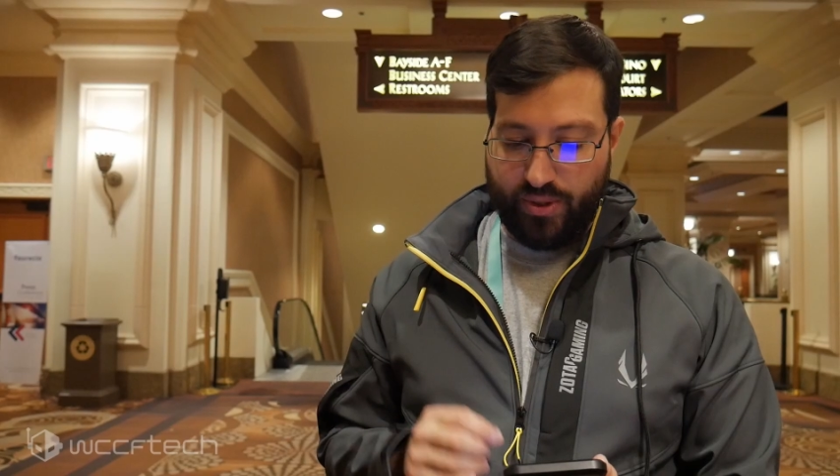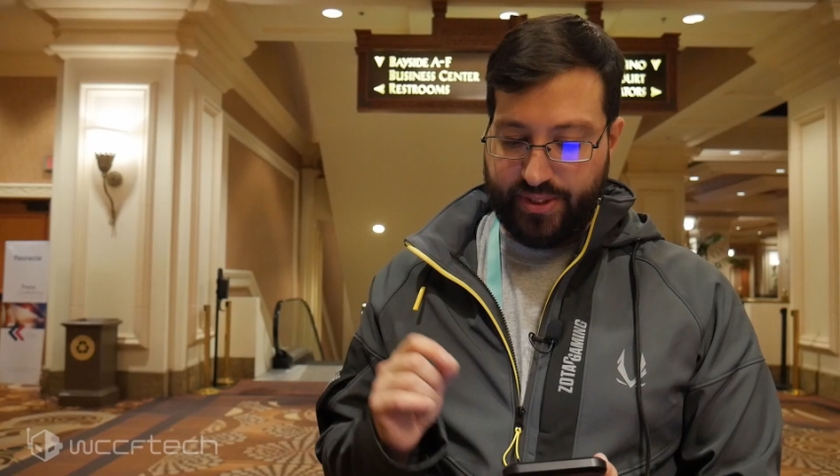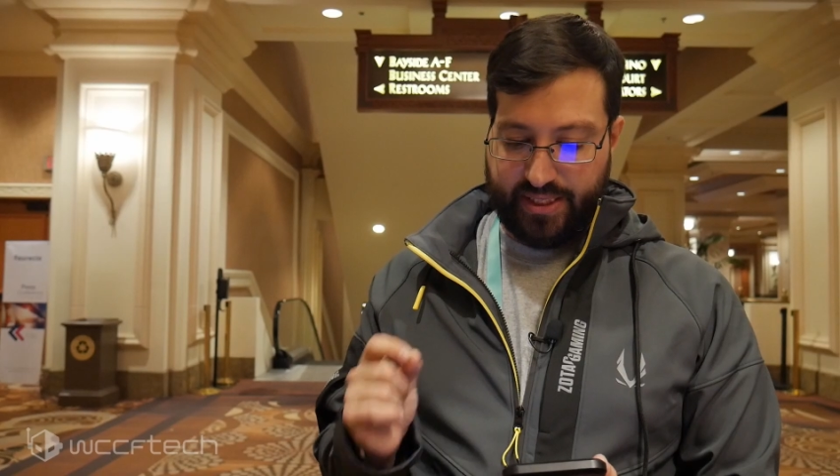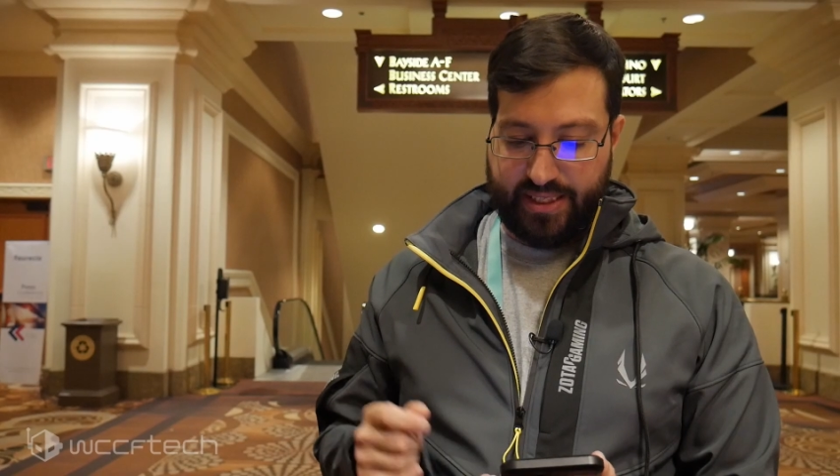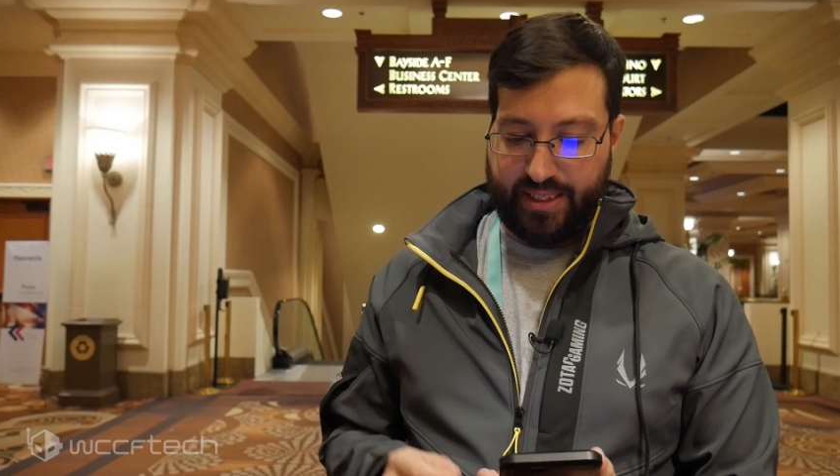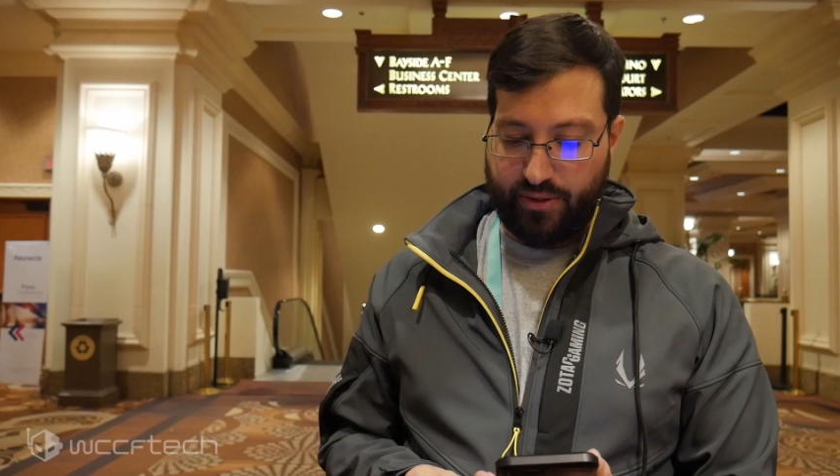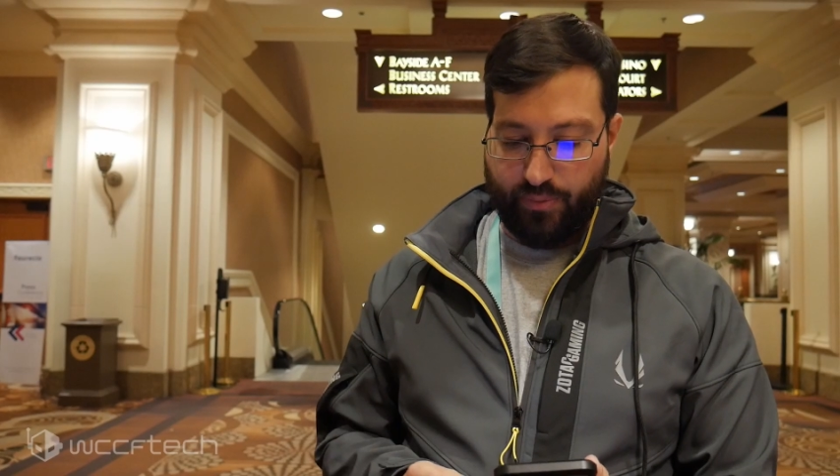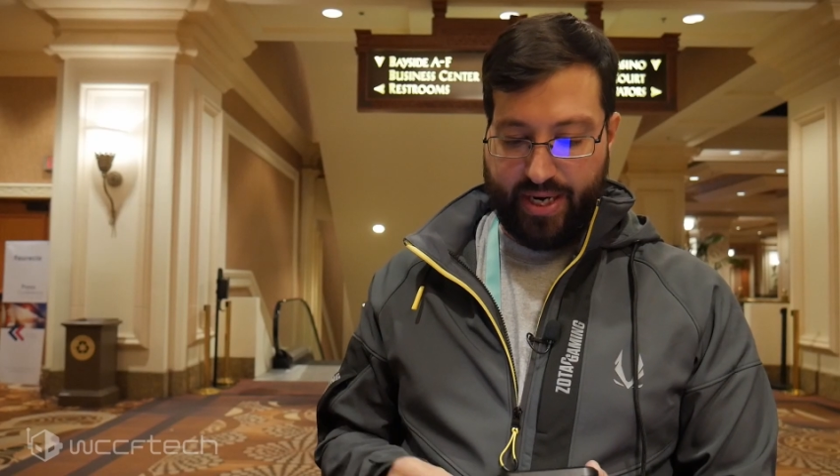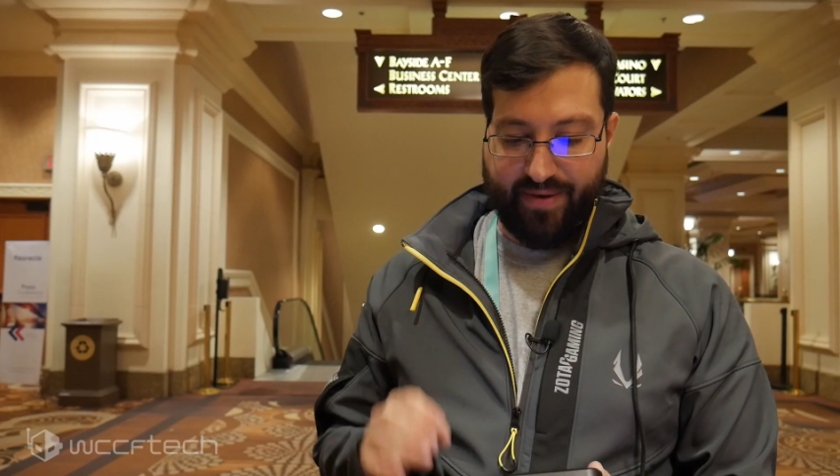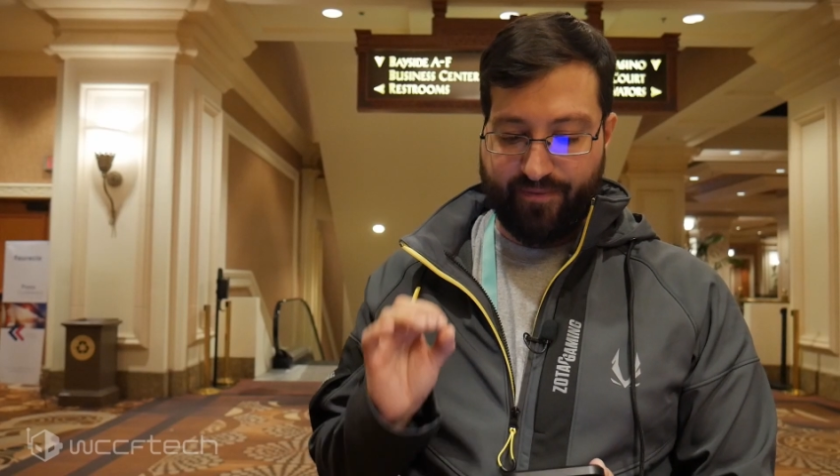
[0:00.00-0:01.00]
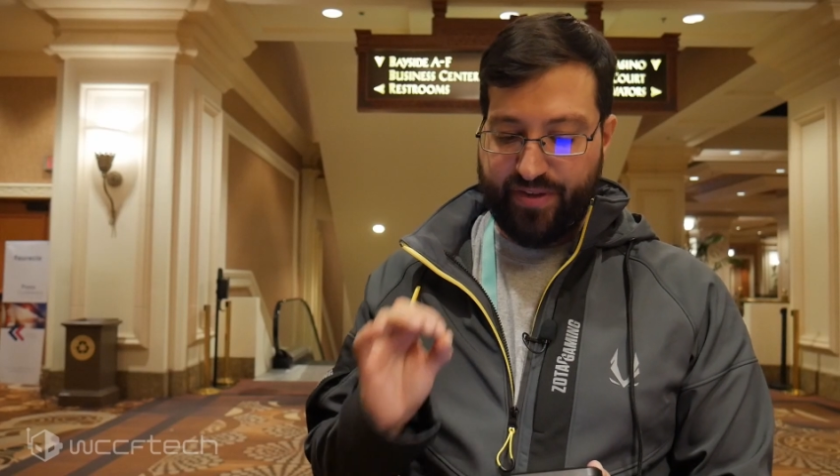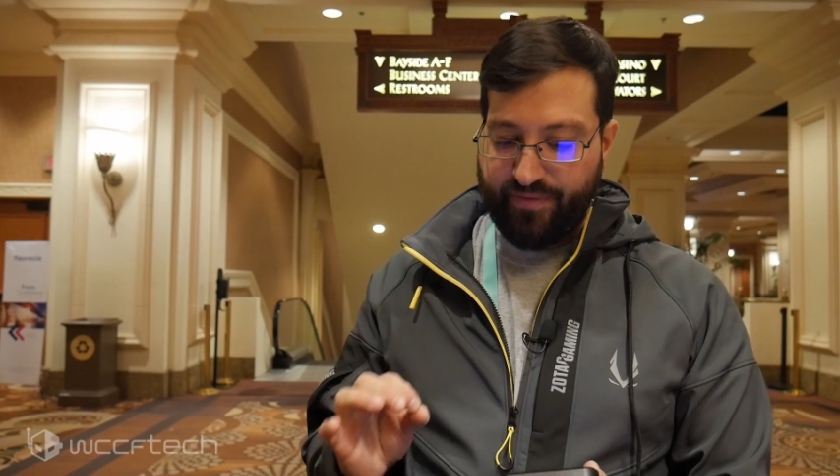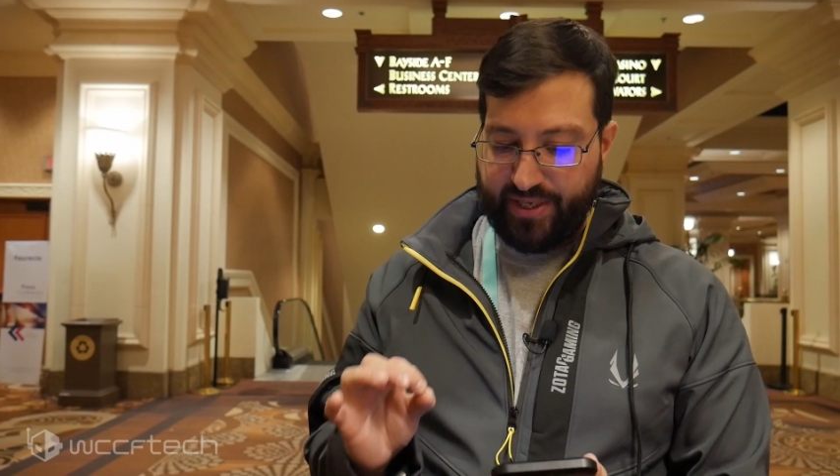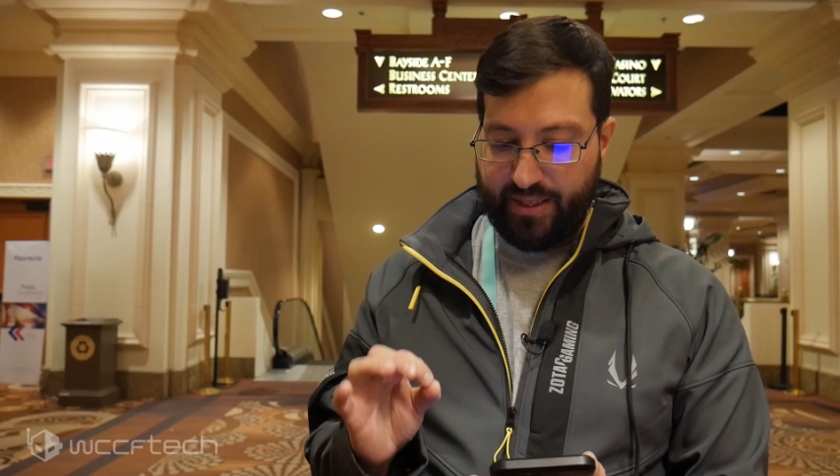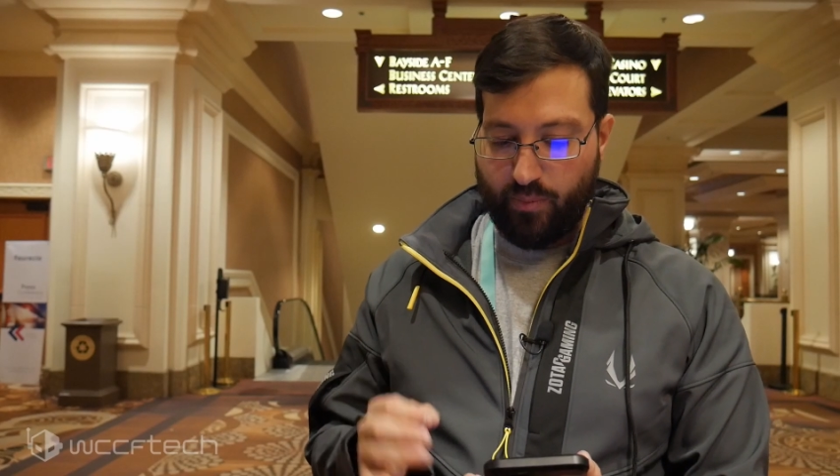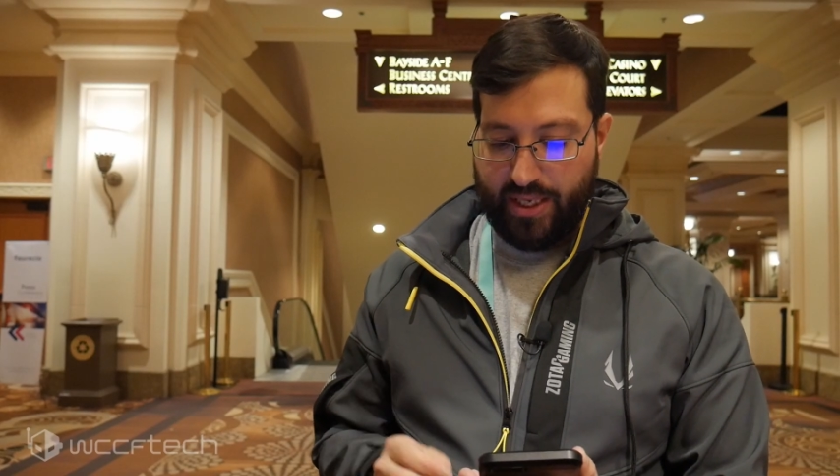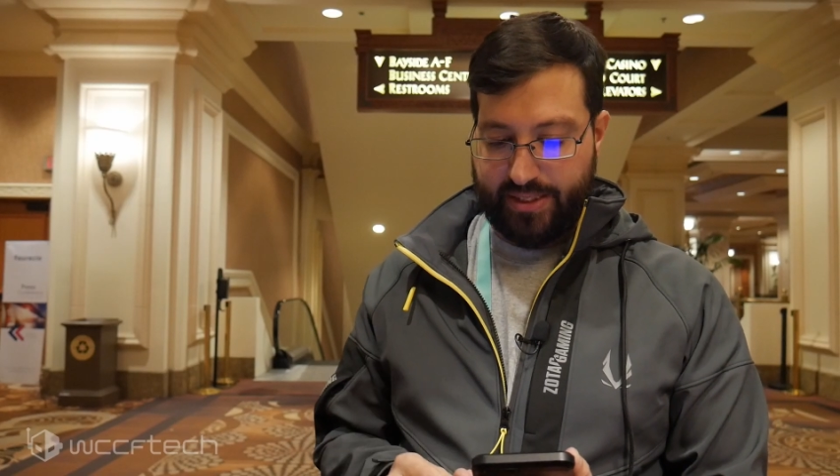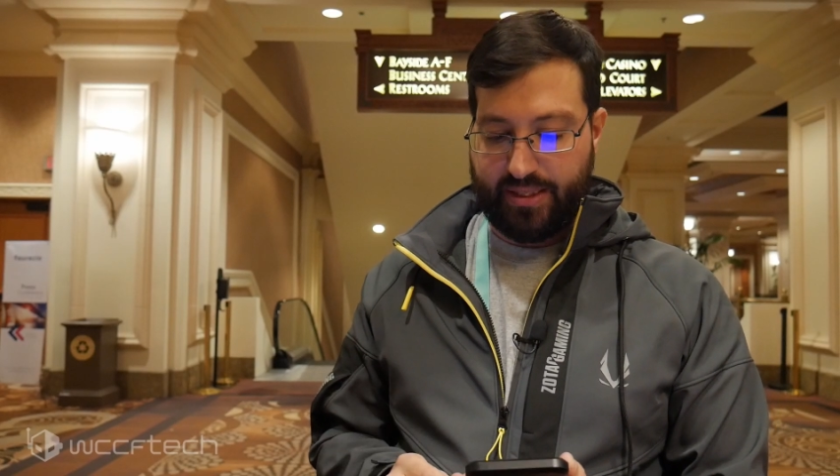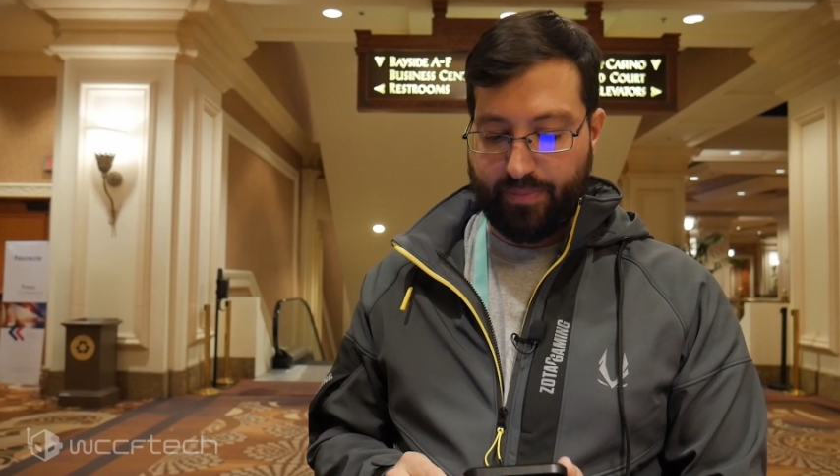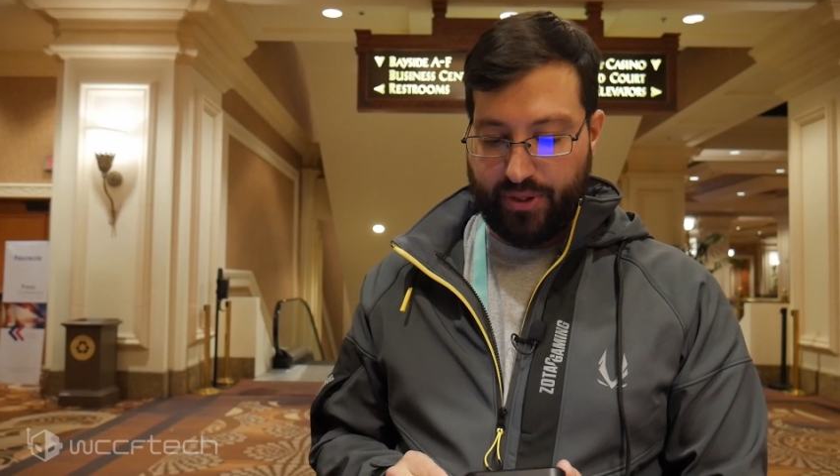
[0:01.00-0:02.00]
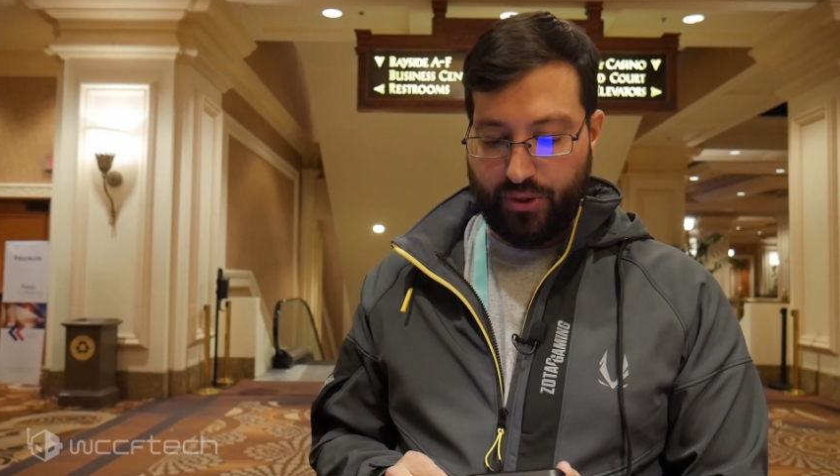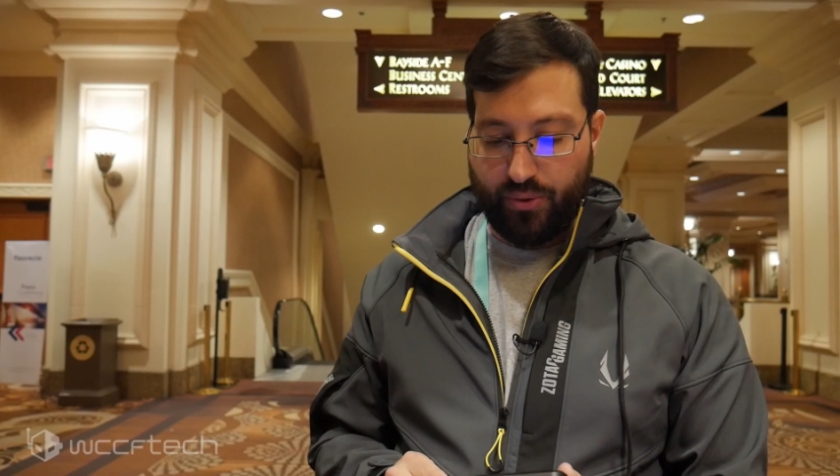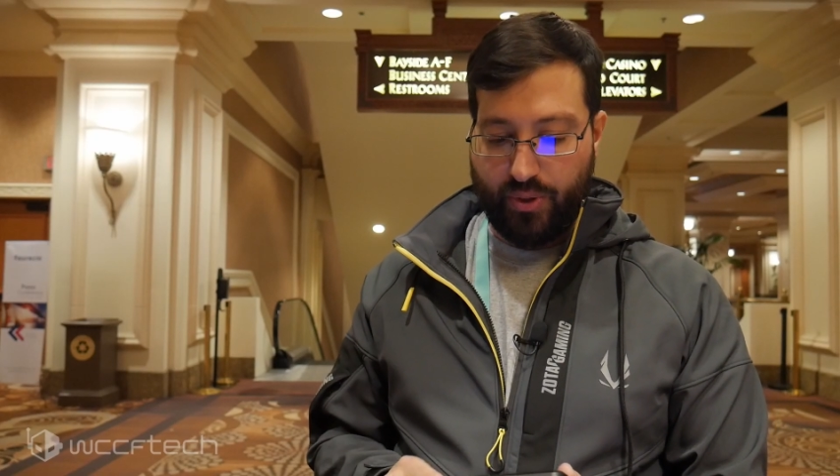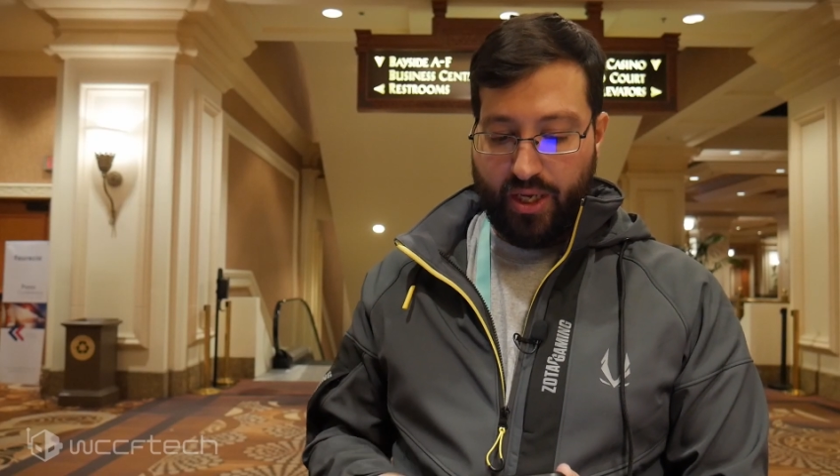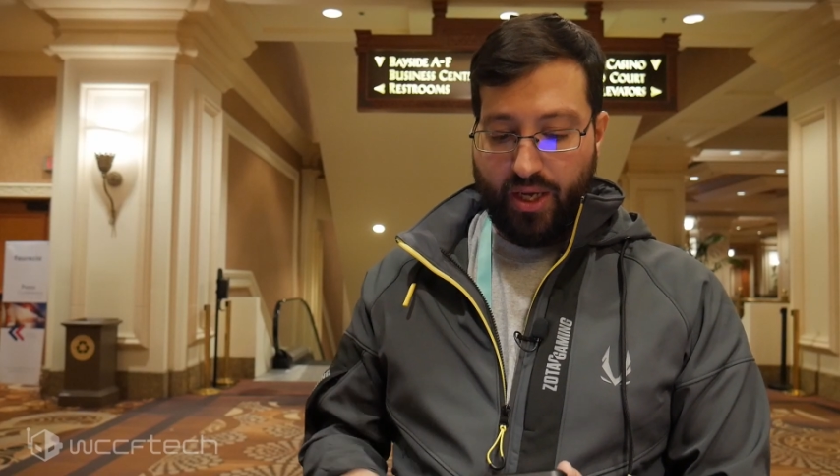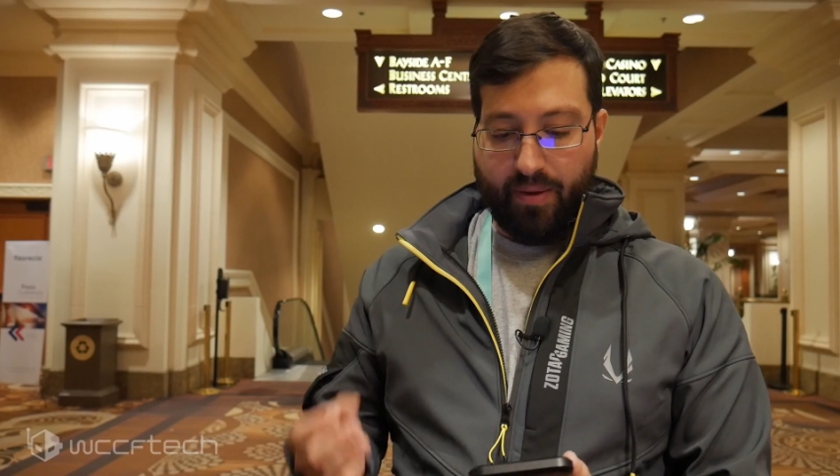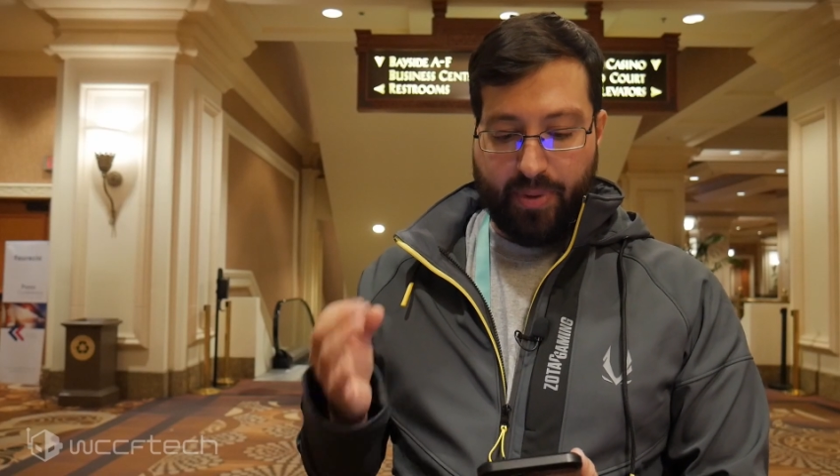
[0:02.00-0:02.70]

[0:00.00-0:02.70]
core, sixteen thread, fifteen watt C P U